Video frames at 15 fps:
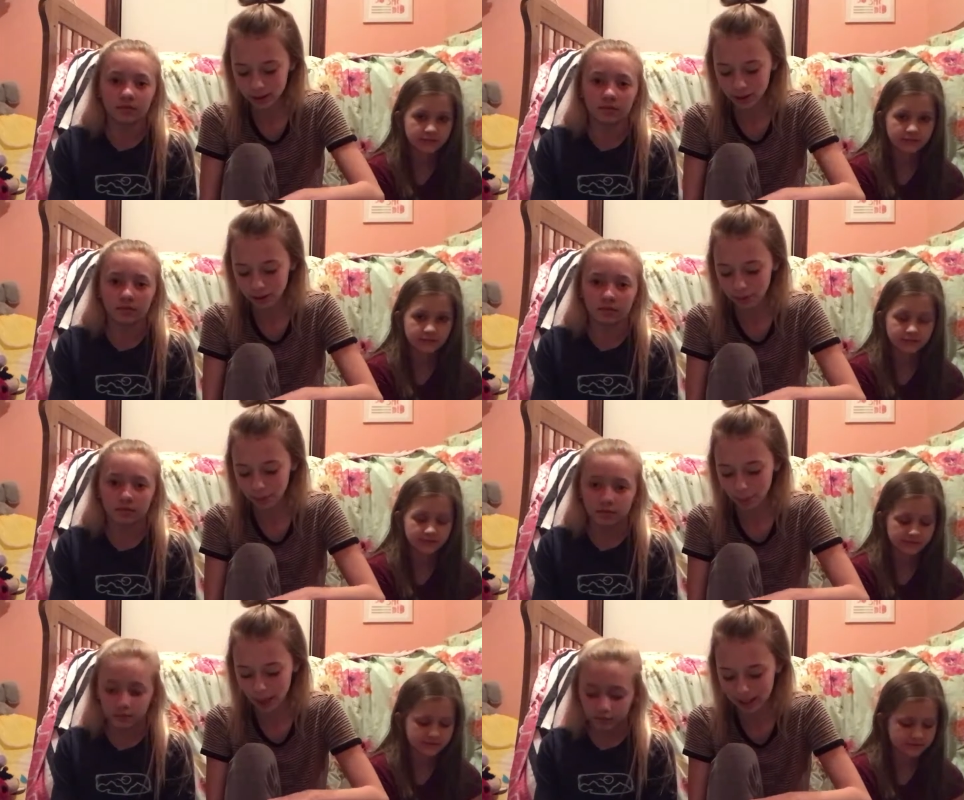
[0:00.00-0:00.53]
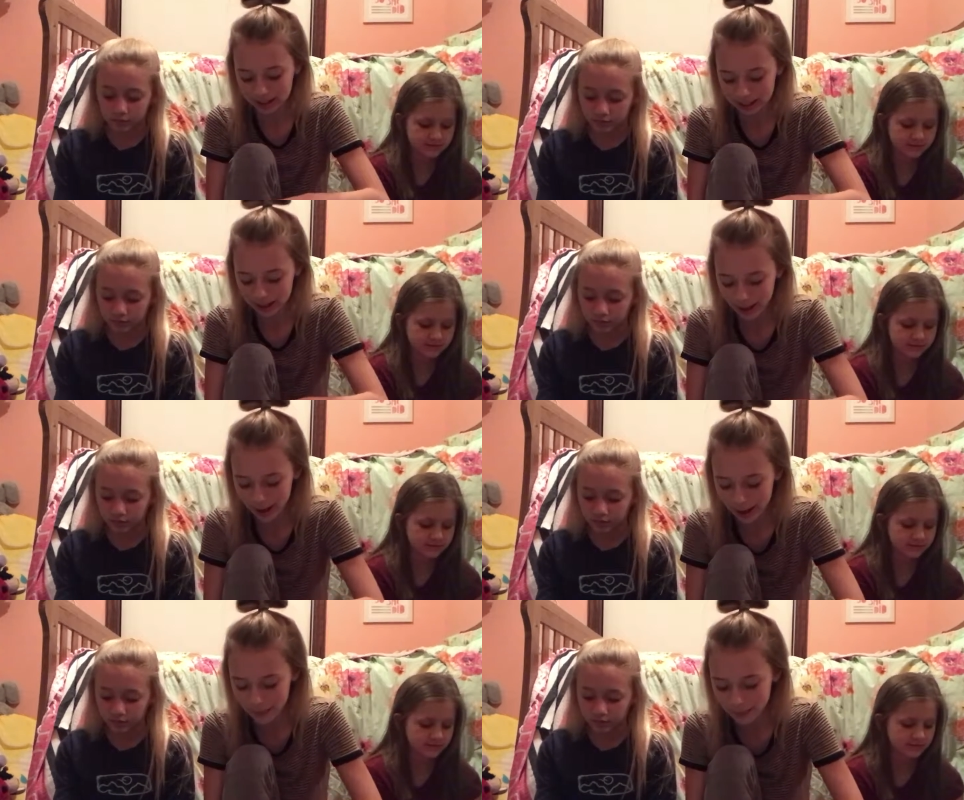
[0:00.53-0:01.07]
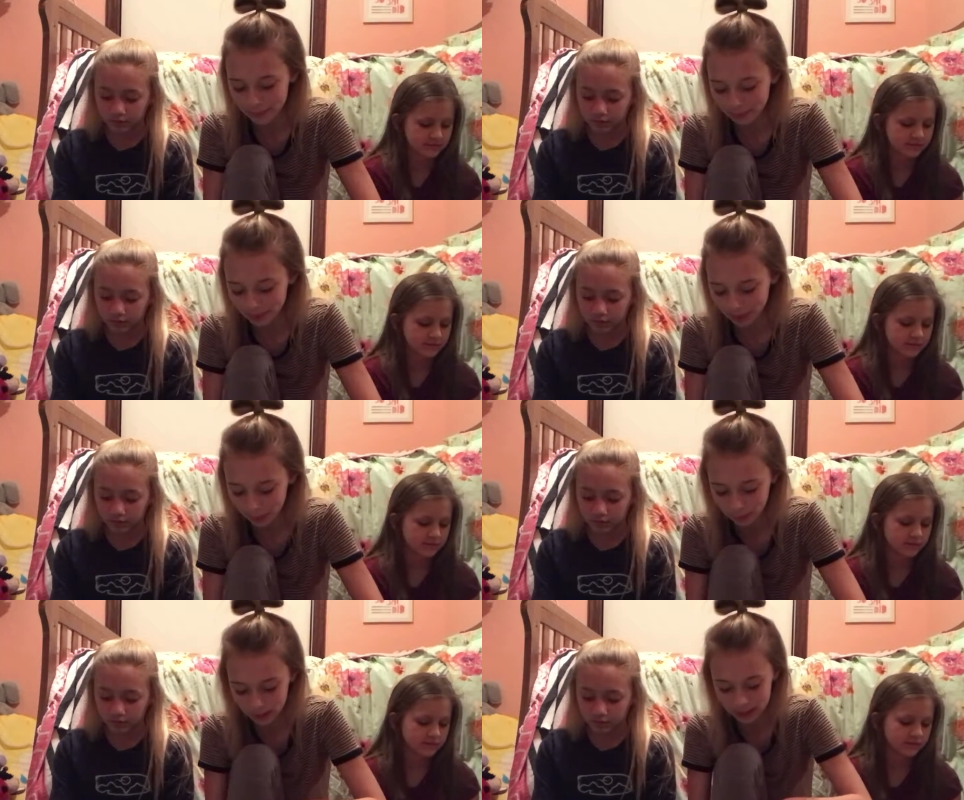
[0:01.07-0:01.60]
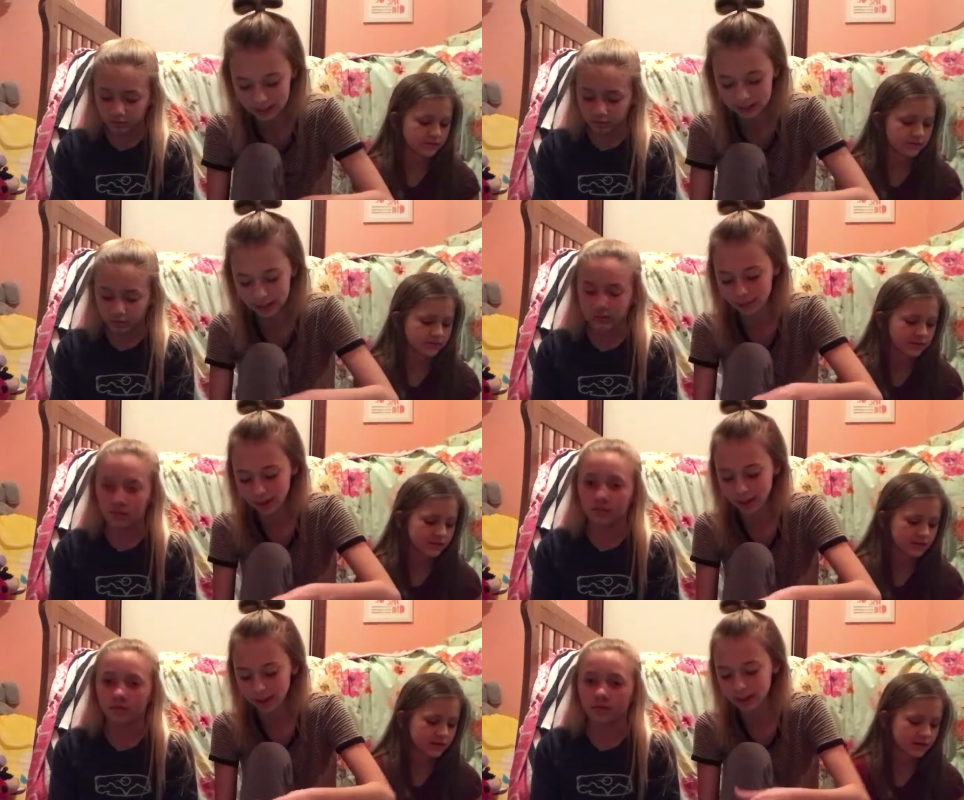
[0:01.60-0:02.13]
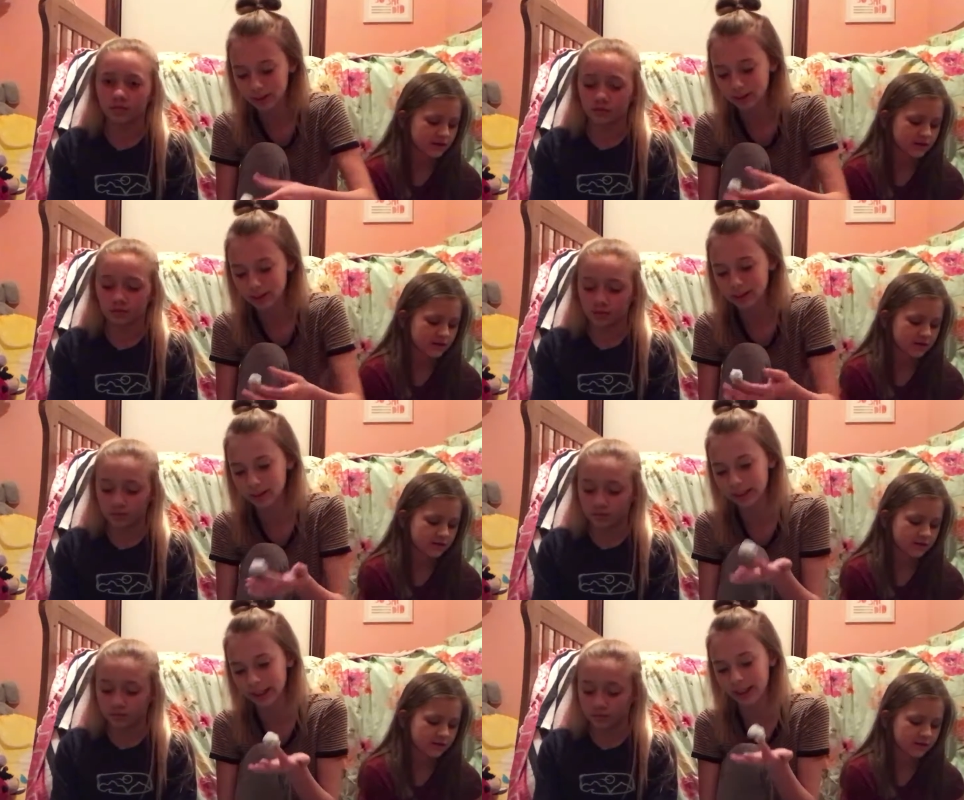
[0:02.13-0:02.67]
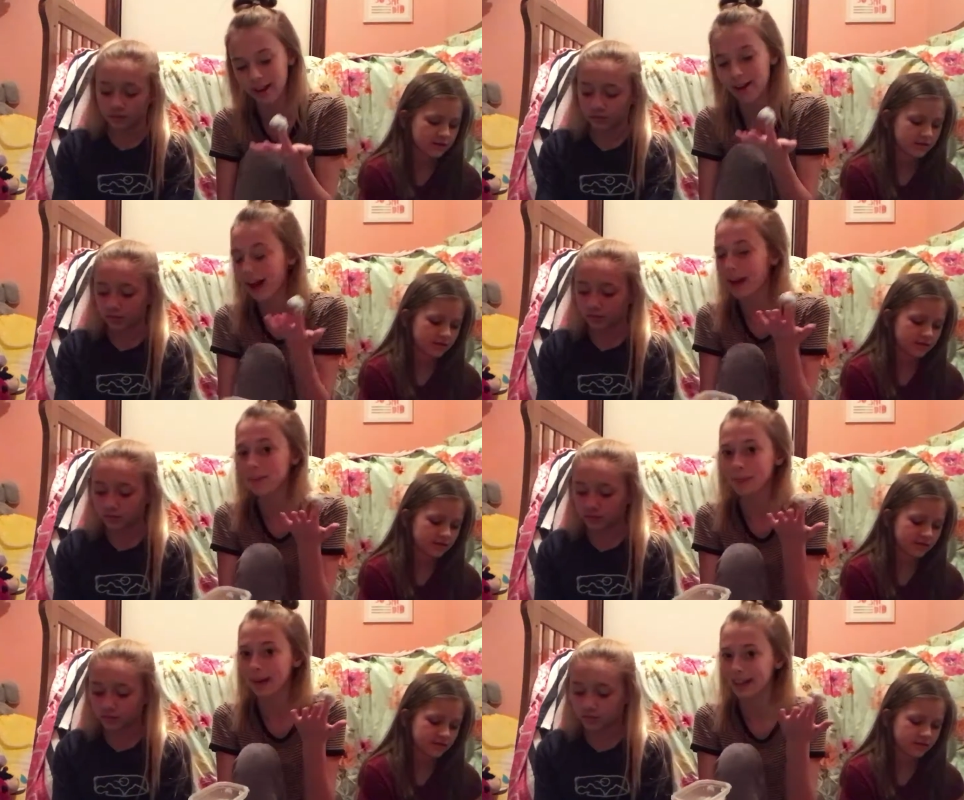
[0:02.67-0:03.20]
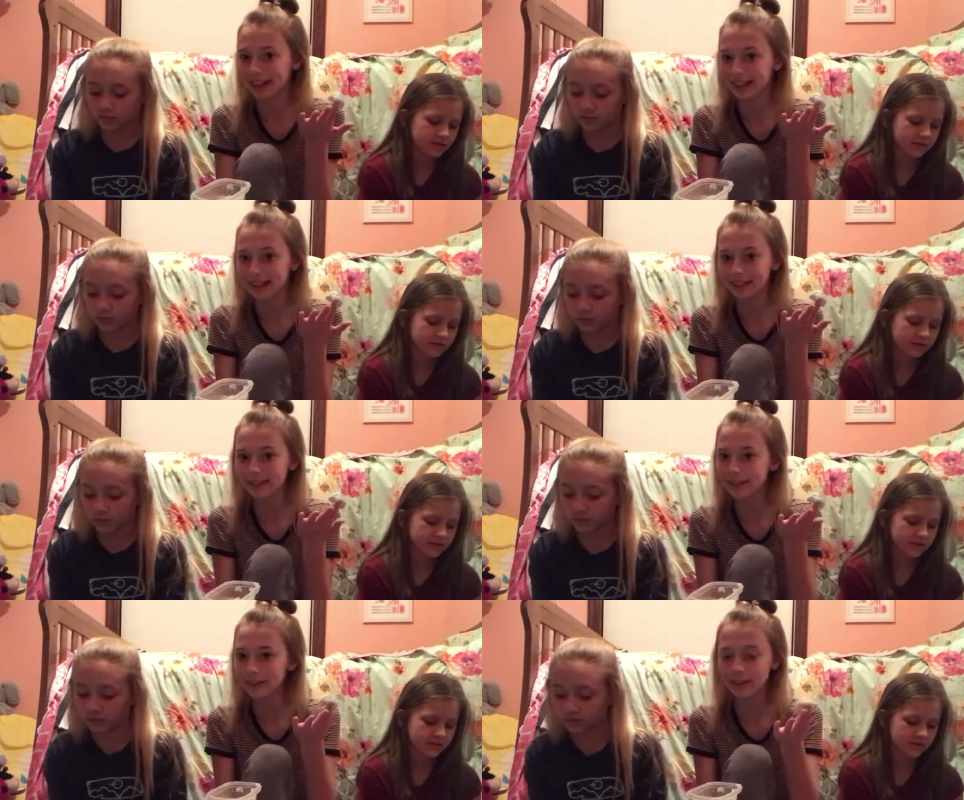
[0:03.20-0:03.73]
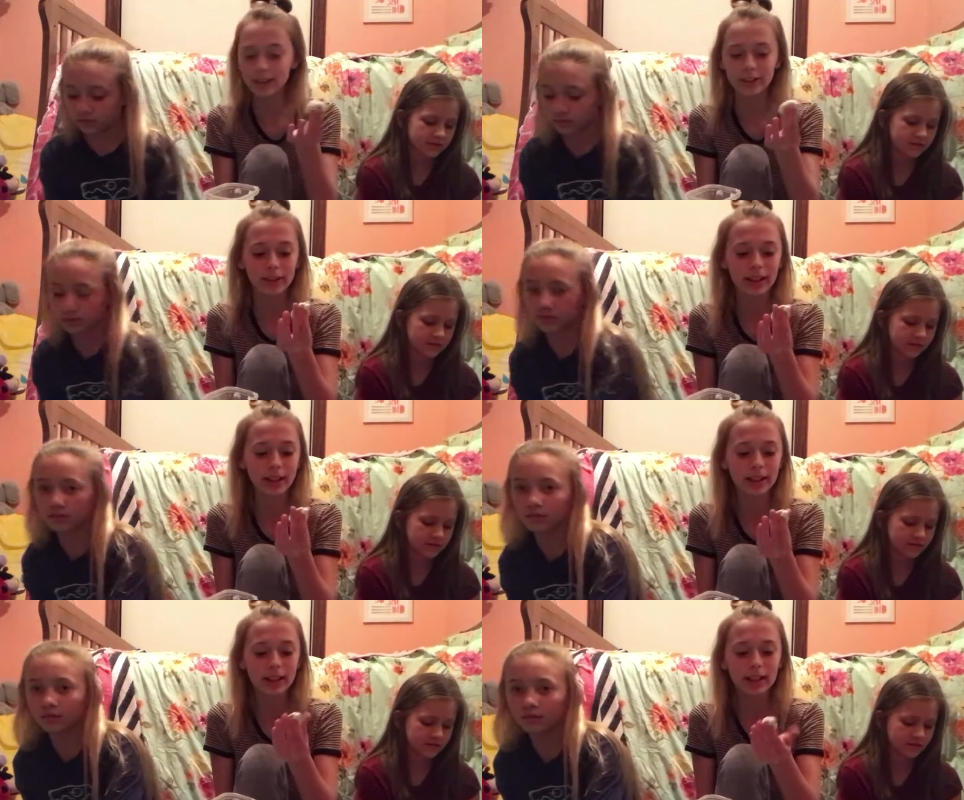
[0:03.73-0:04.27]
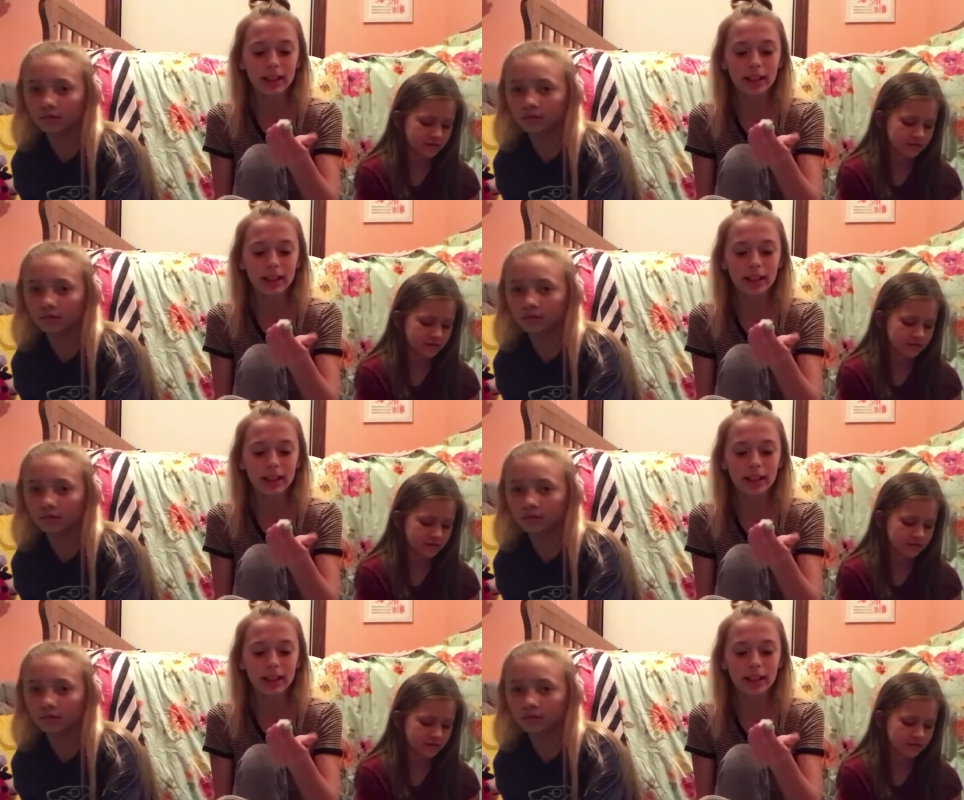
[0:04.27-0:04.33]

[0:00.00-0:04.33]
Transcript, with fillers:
Speaker 1: toothpaste slime, but it didn't work, so I was just like, I'll add baking soda to it.